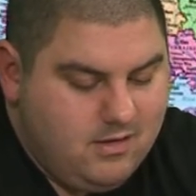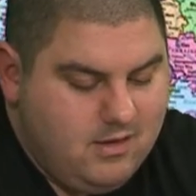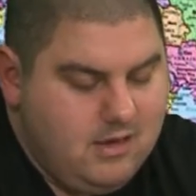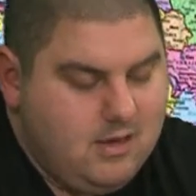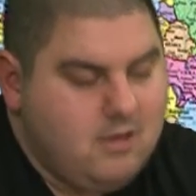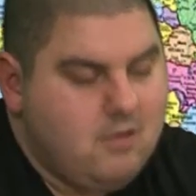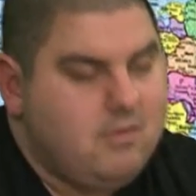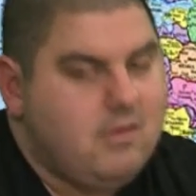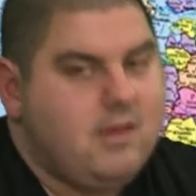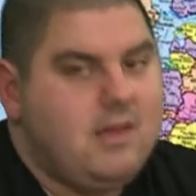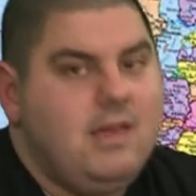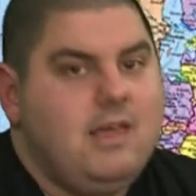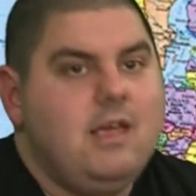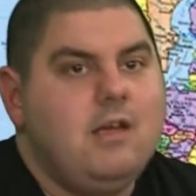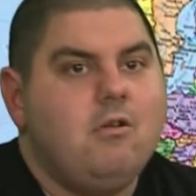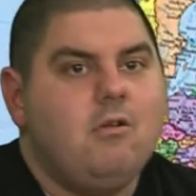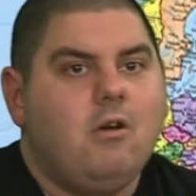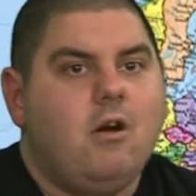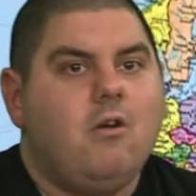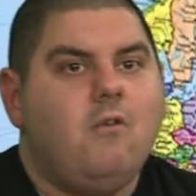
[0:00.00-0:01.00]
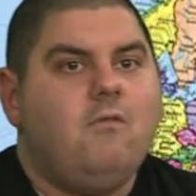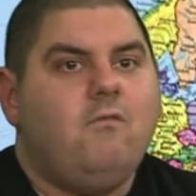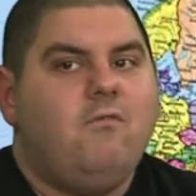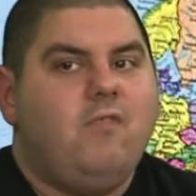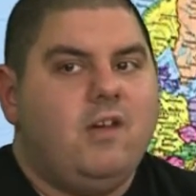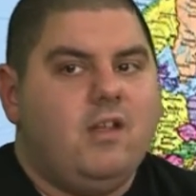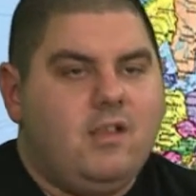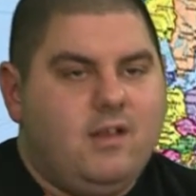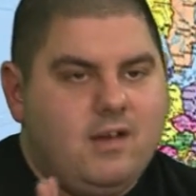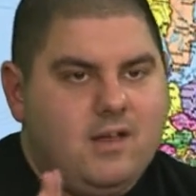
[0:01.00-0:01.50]
you know, the hero
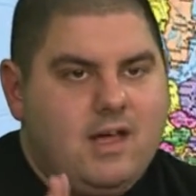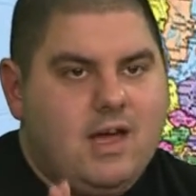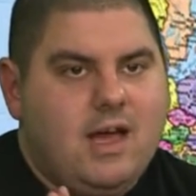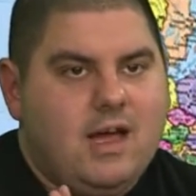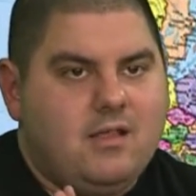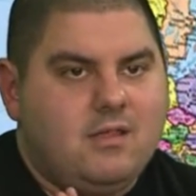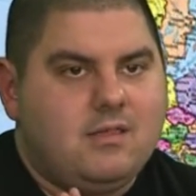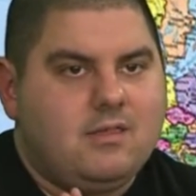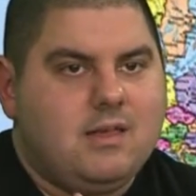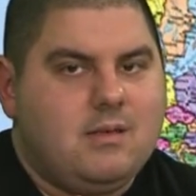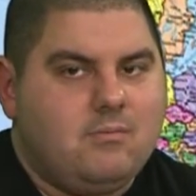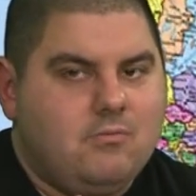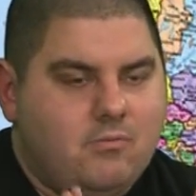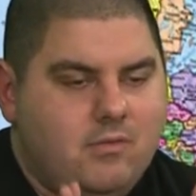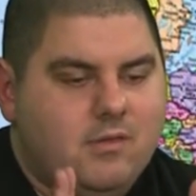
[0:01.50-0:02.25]
villain concept